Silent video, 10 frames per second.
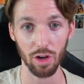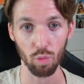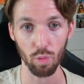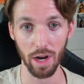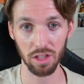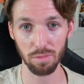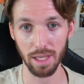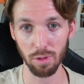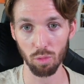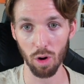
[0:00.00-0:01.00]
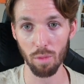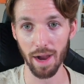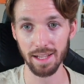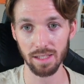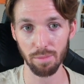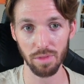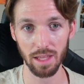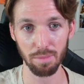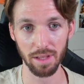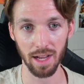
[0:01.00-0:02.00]
Regular people won't buy
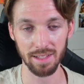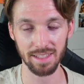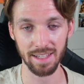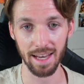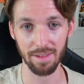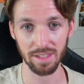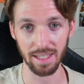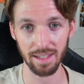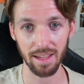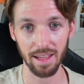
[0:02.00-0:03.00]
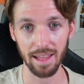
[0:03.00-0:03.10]
something because it's an NFT.